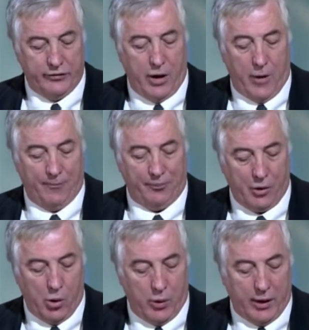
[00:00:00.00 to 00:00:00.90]
So,
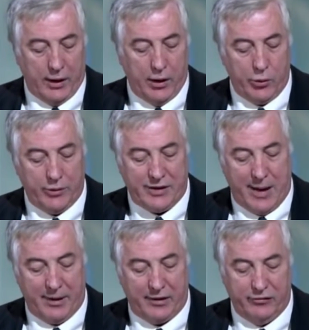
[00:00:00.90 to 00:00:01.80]
we're going to go to
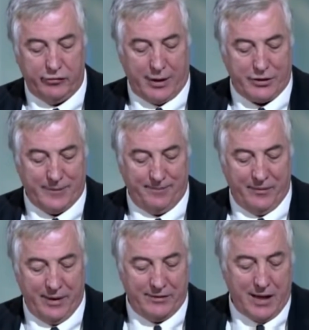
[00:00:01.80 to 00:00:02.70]
atomic construction.
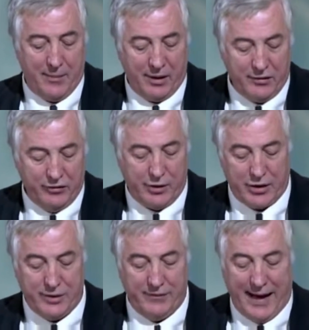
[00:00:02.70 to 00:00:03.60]
The atomic
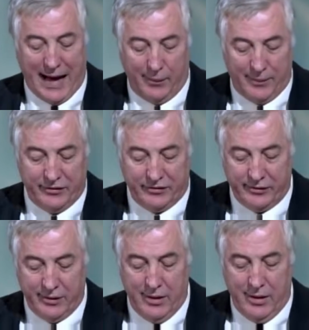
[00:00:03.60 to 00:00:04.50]
construction of the
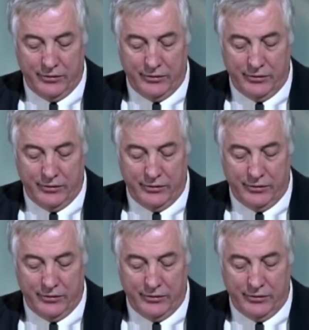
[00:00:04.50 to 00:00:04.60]
elements